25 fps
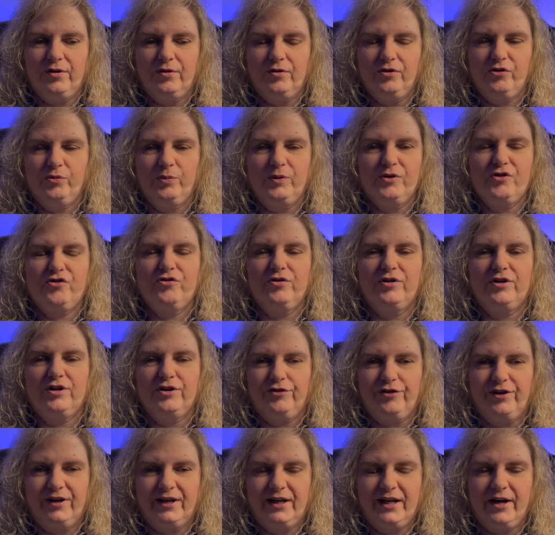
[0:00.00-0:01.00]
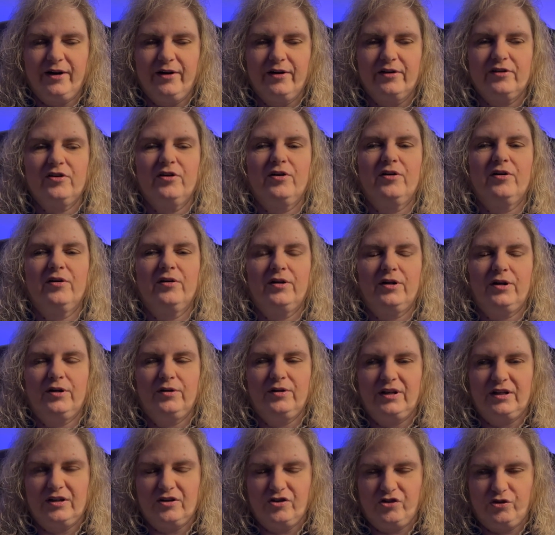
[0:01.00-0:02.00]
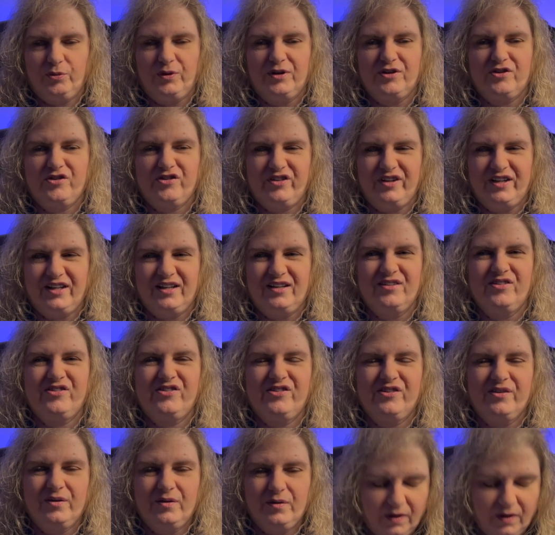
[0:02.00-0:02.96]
switch to a different character, you need to switch scenes.